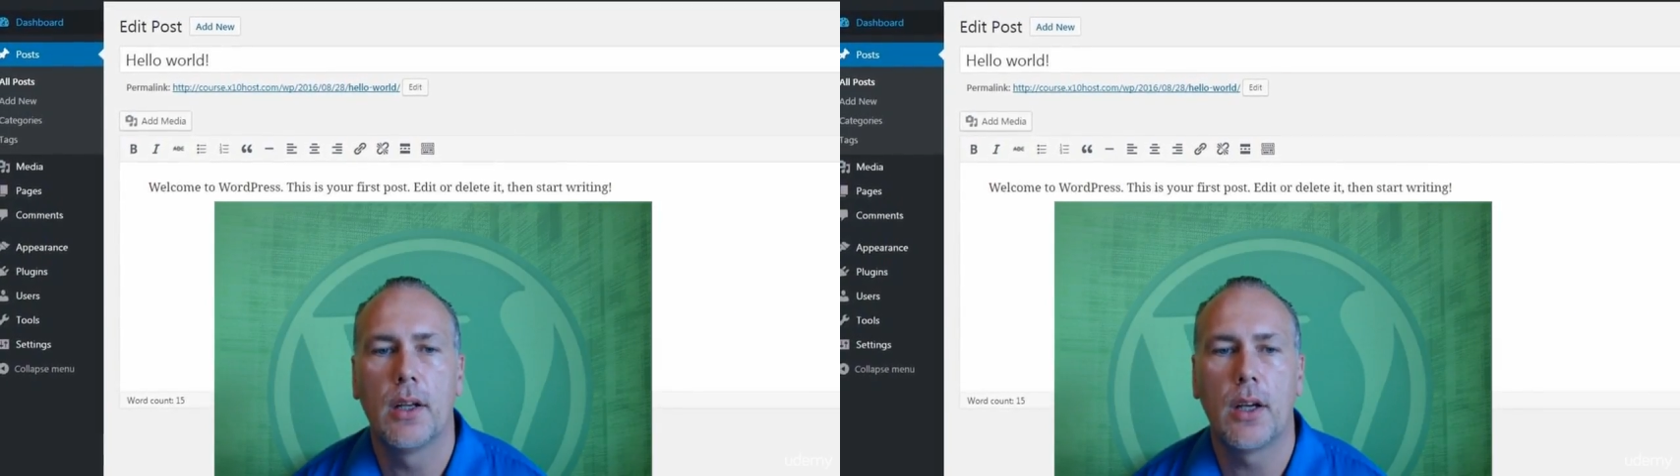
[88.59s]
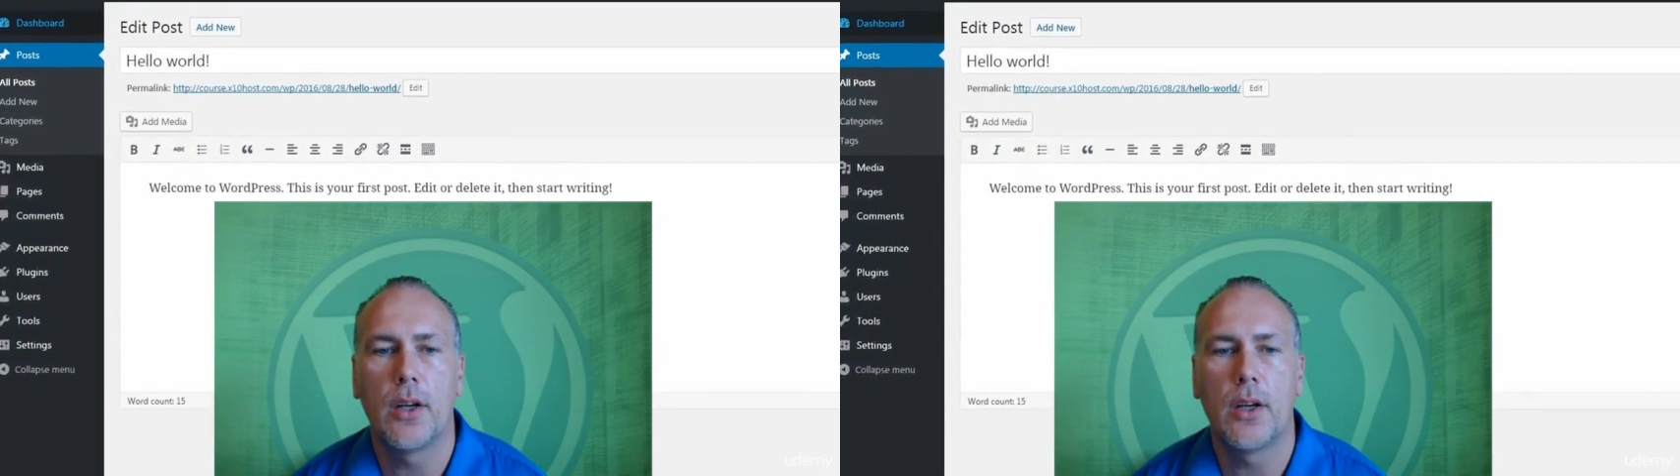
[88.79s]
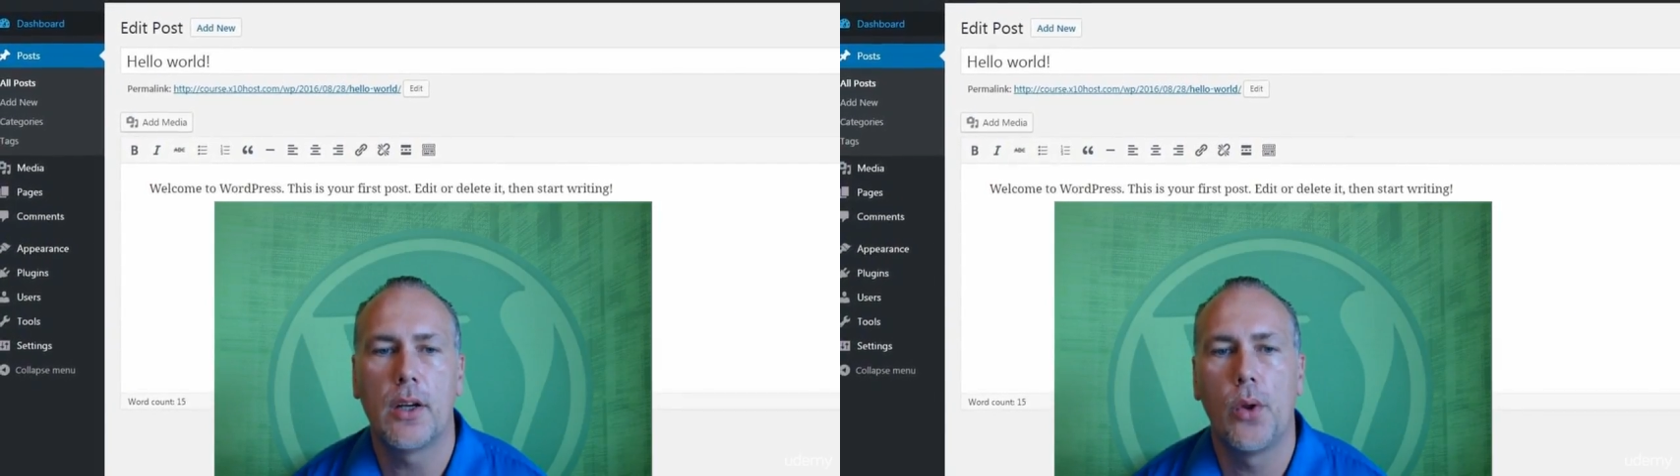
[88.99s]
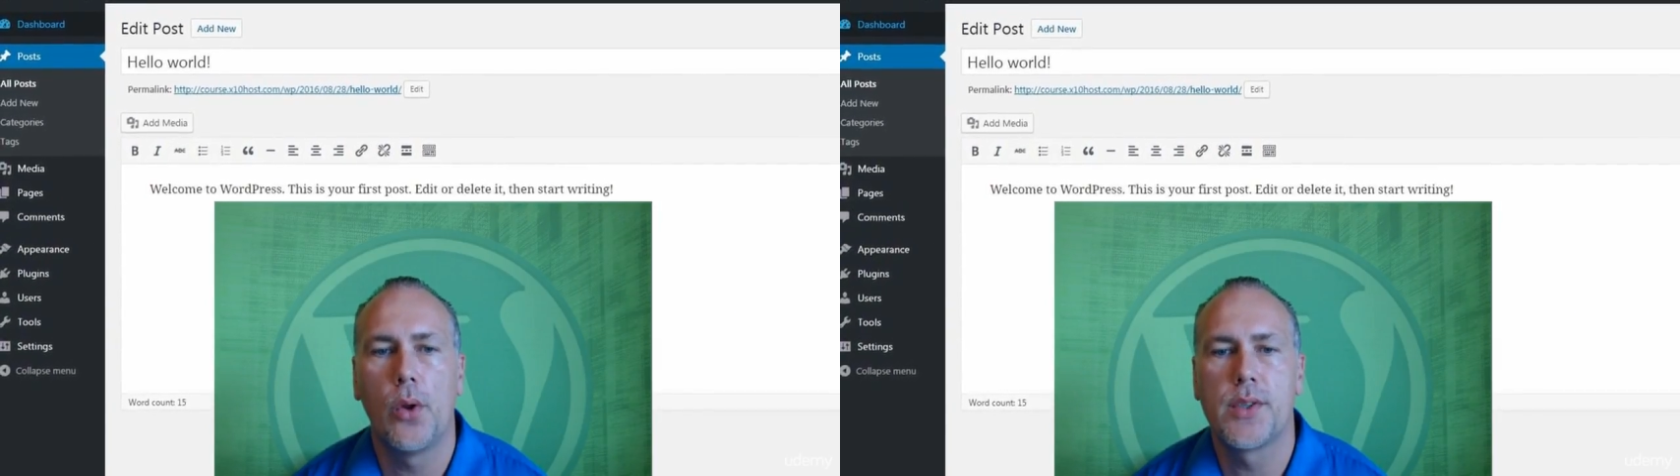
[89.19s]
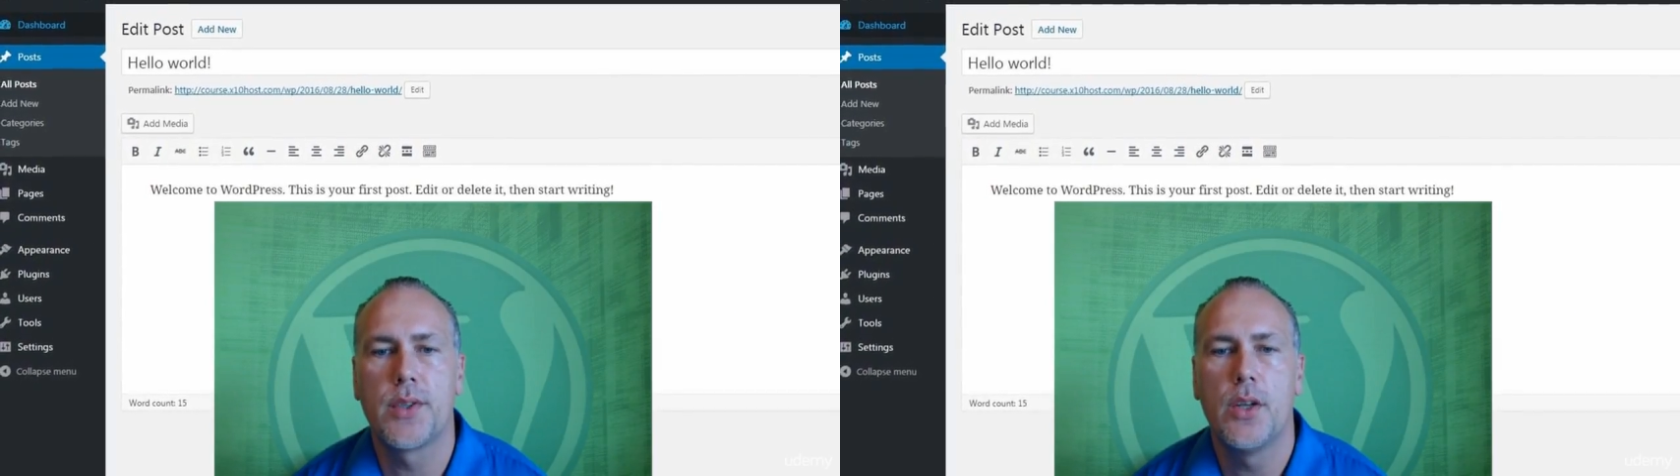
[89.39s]

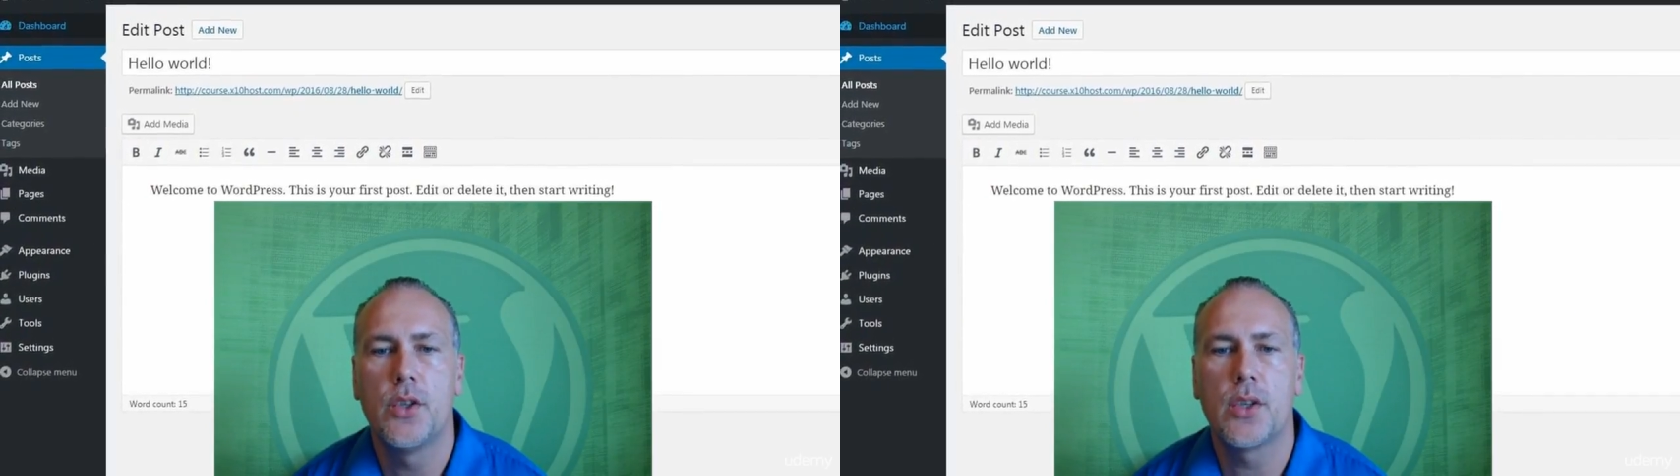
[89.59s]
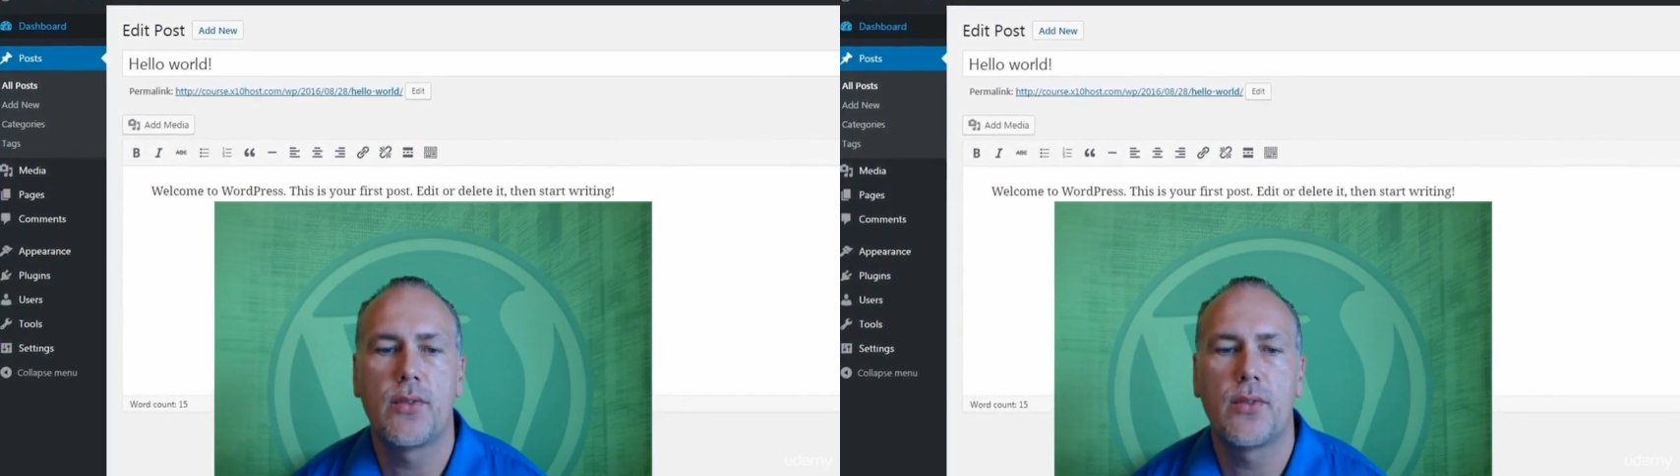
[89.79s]
controls just